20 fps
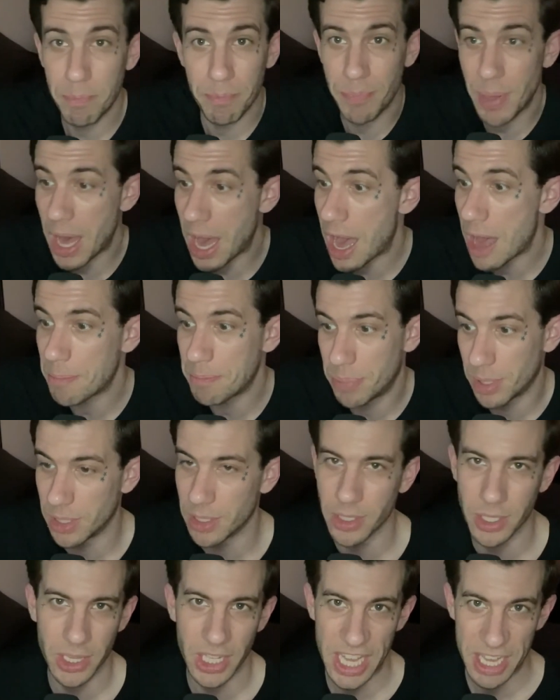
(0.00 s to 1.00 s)
pop
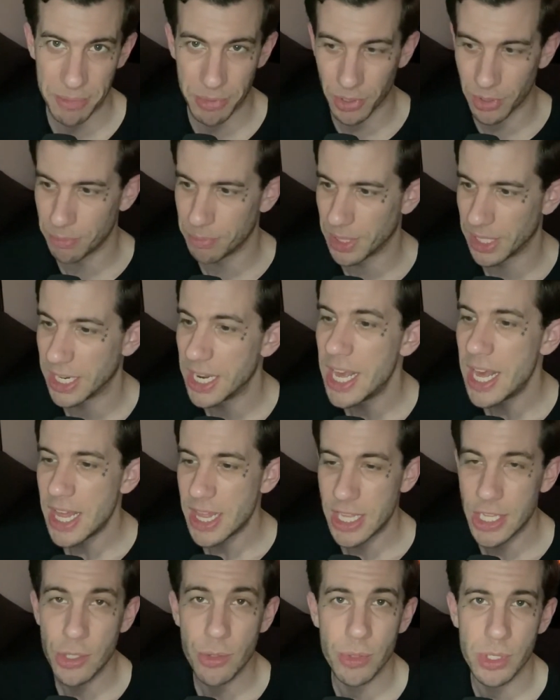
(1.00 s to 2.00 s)
punk label, but
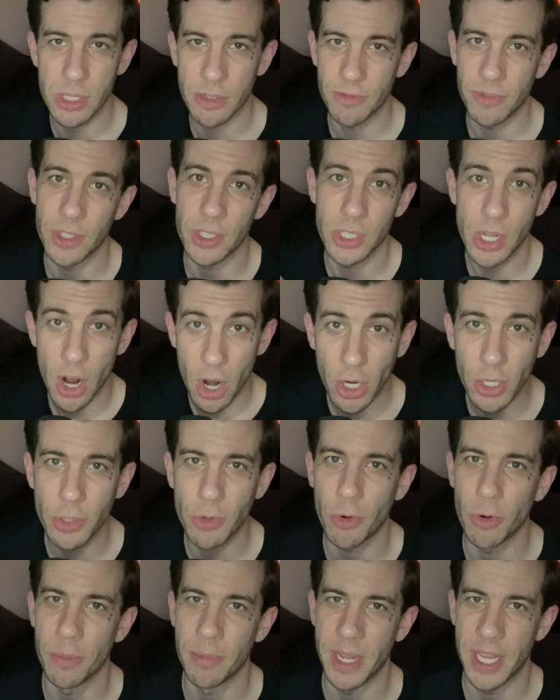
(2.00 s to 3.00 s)
this was the first
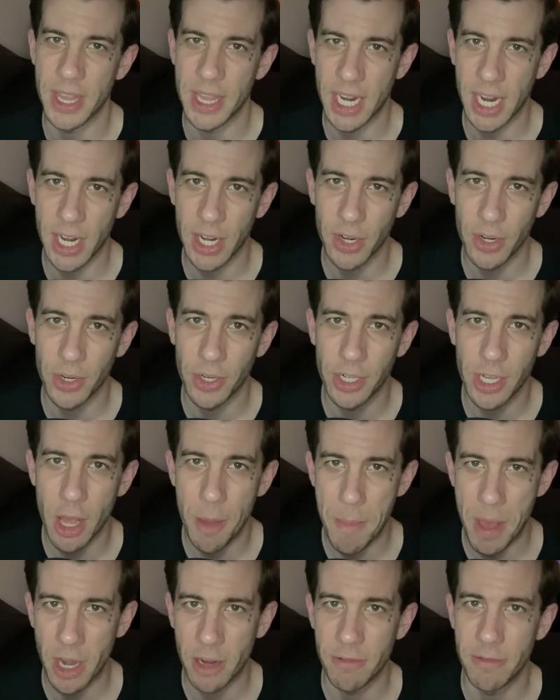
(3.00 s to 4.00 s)
hardcore band that I heard
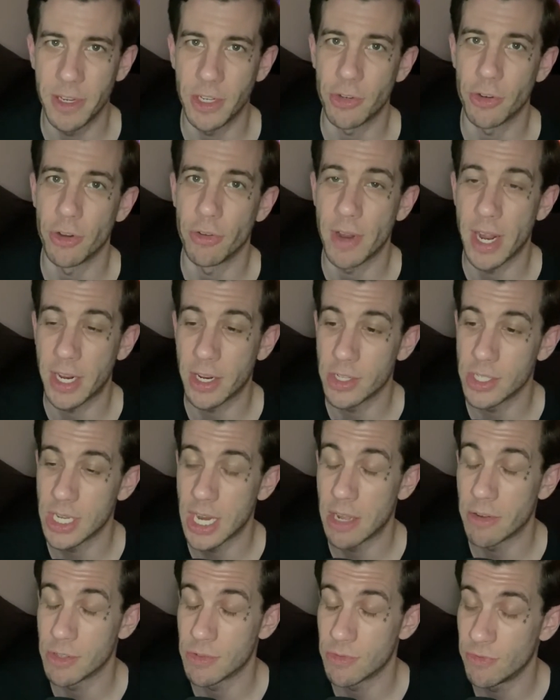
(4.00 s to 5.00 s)
come out of Victory Records,
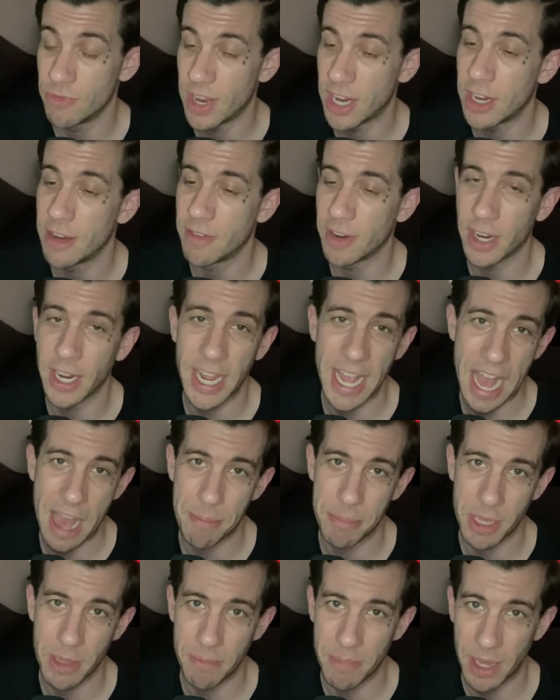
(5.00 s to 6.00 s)
and I was very, very
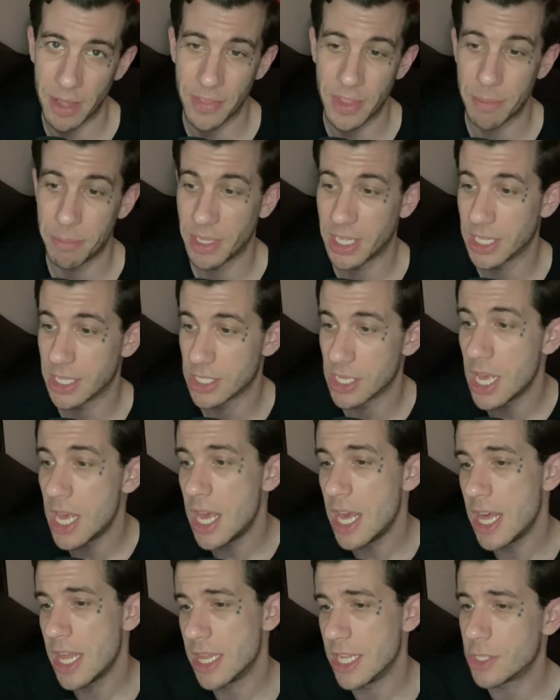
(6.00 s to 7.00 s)
happy about that because
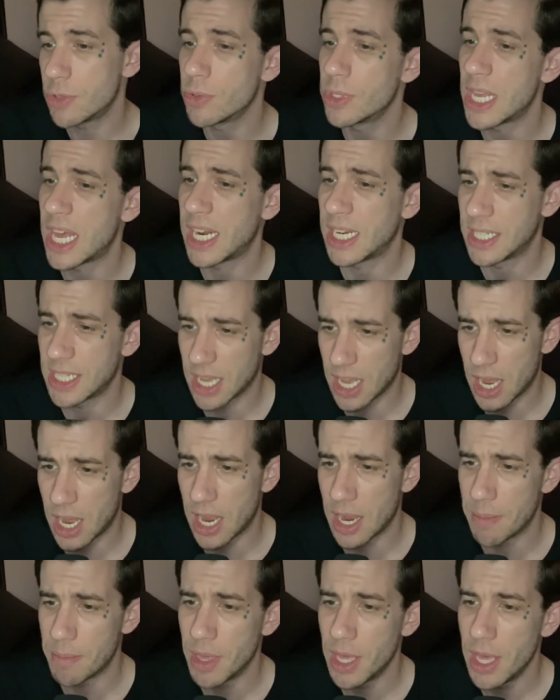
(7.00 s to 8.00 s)
this was at a
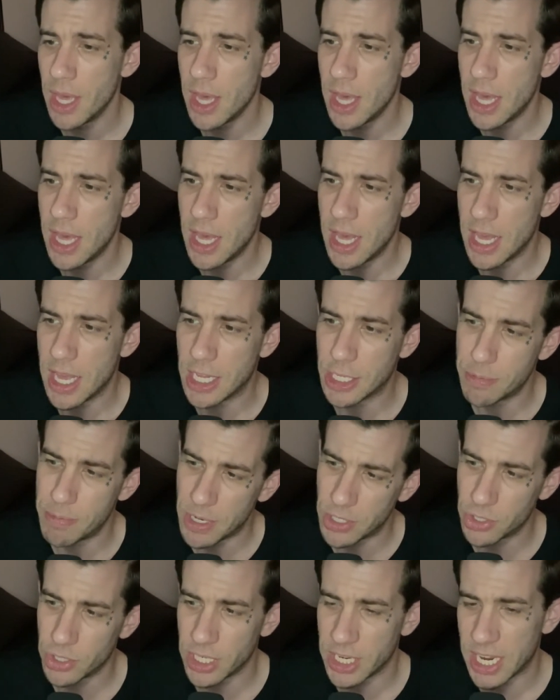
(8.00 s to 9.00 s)
time,
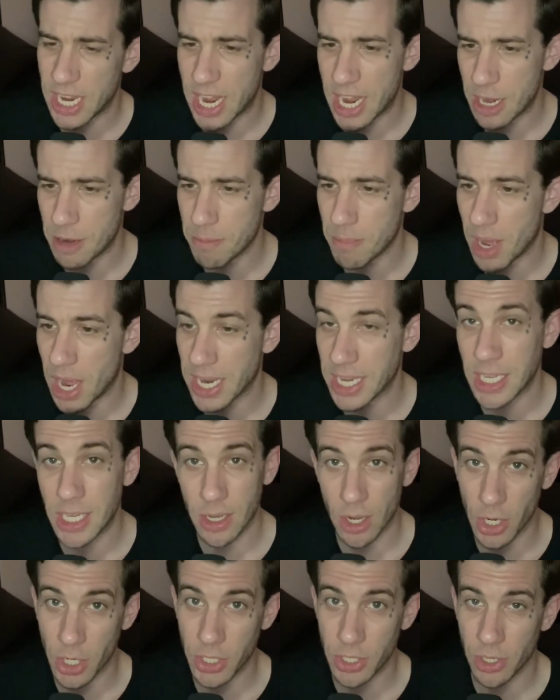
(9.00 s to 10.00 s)
especially in my
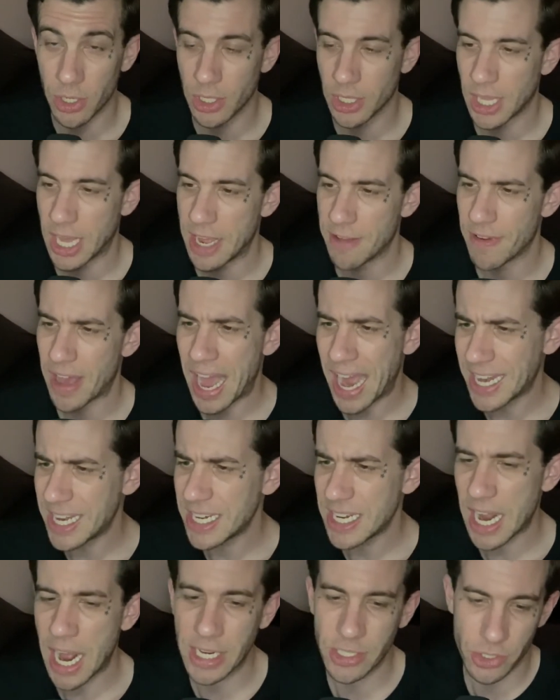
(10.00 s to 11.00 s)
young adult life, I
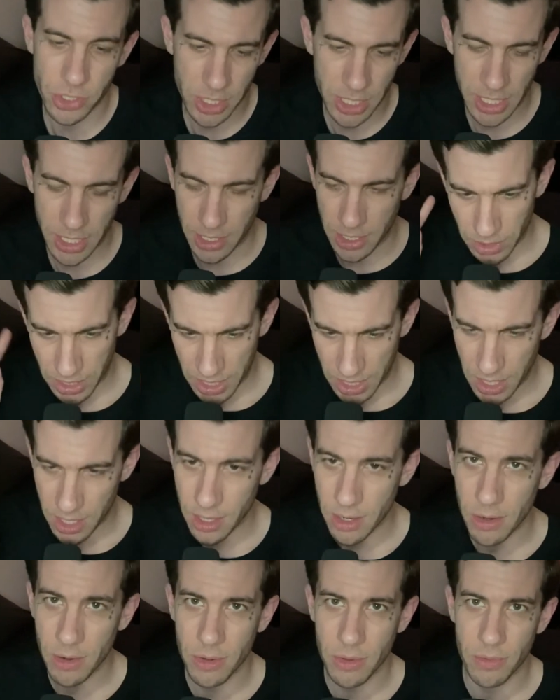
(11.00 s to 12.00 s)
didn't actually
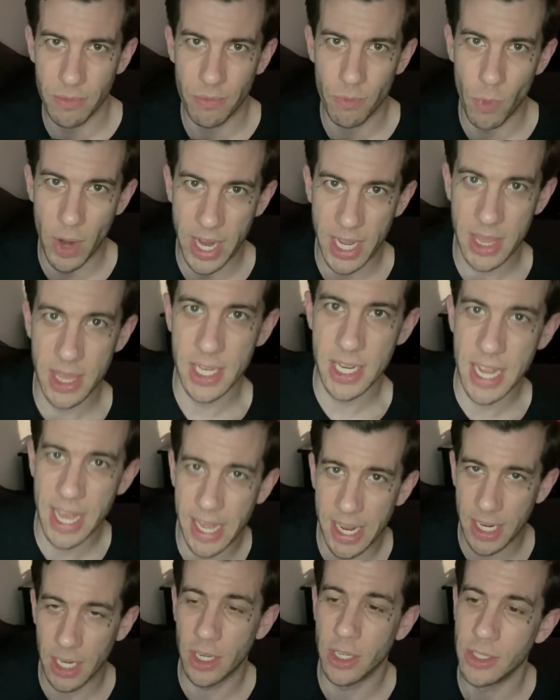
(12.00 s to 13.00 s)
hear Wake the
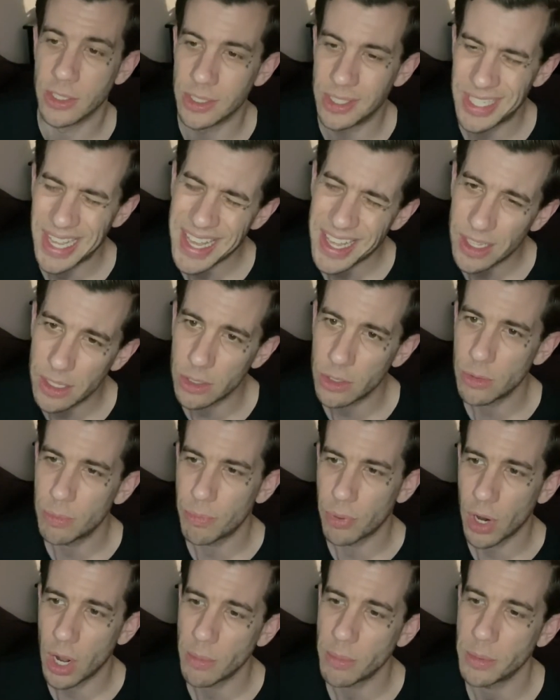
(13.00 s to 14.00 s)
Dead until
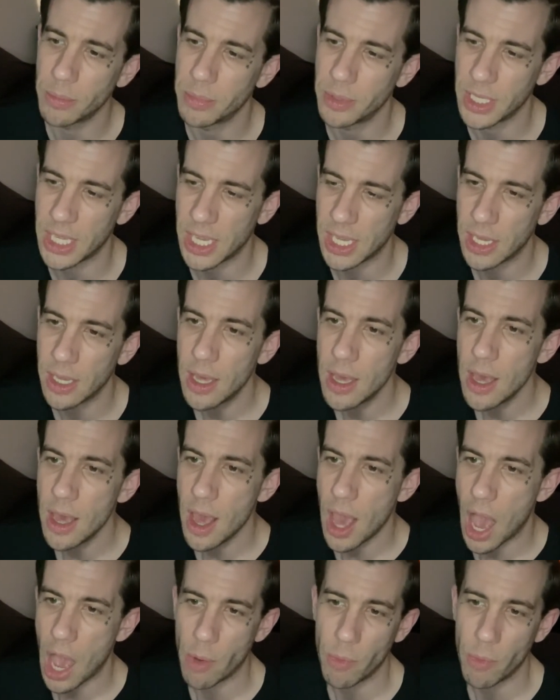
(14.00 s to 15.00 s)
probably,
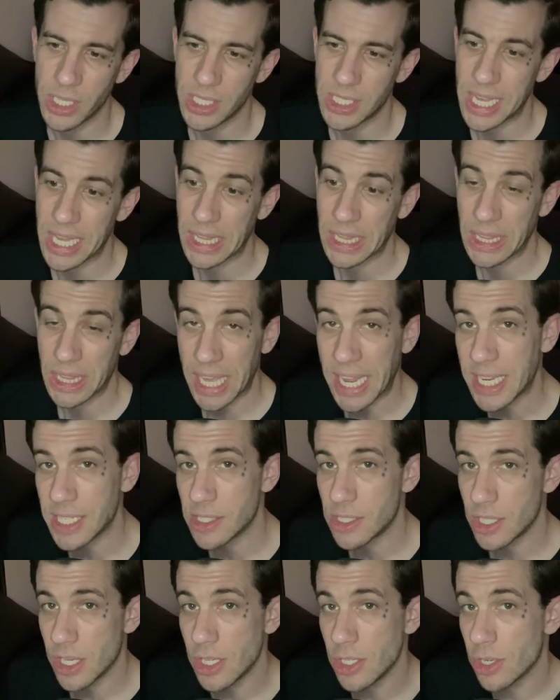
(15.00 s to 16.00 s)
I say, late
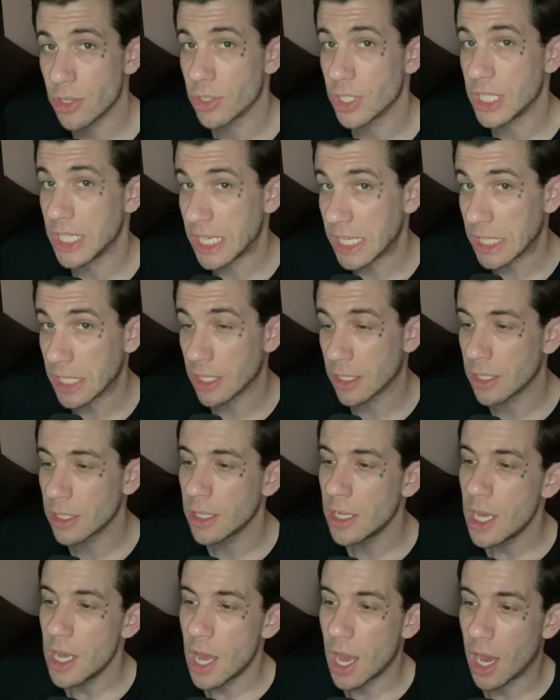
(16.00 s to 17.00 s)
senior year
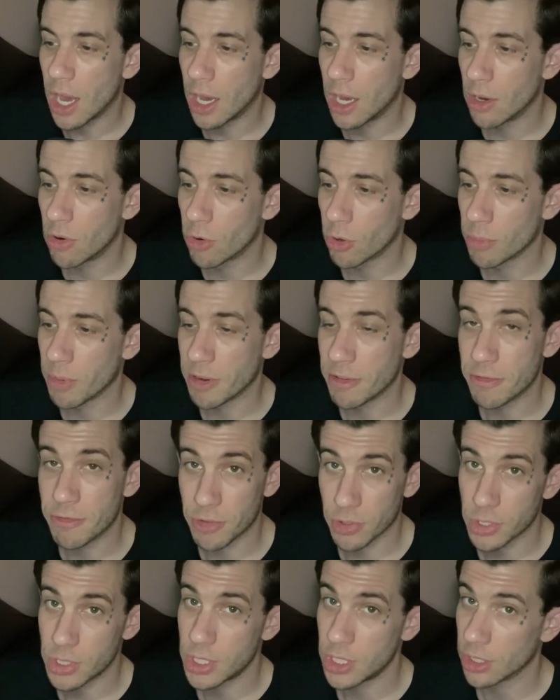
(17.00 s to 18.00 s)
or my
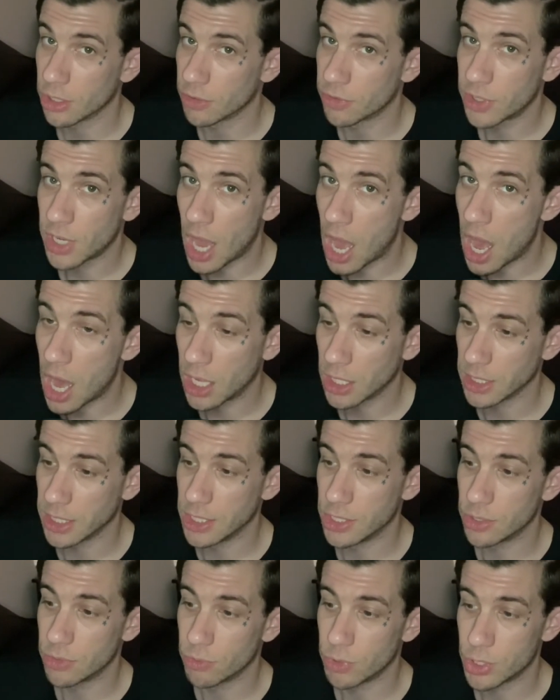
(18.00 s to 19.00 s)
first year of
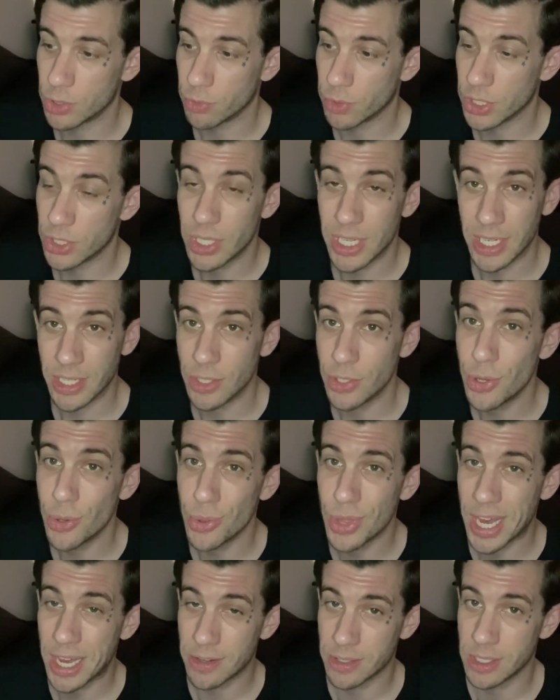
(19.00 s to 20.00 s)
college, which was in
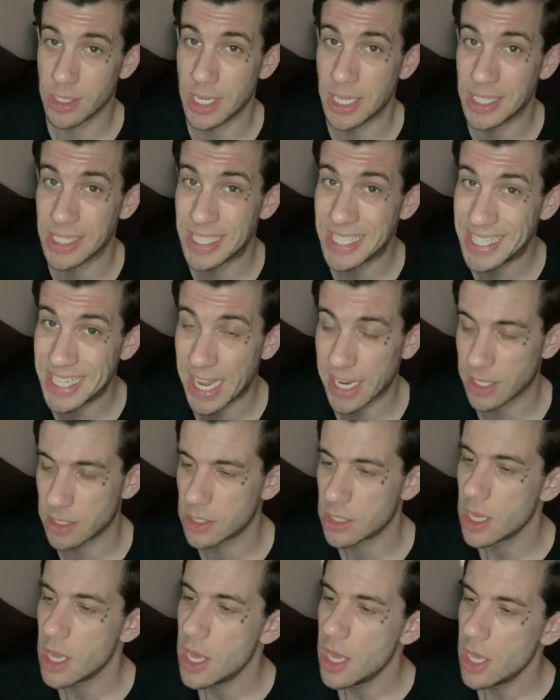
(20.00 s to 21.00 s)

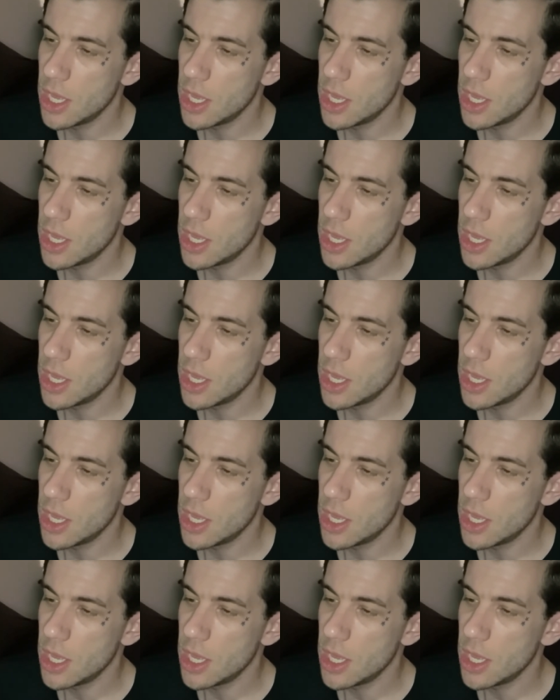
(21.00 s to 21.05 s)
2006.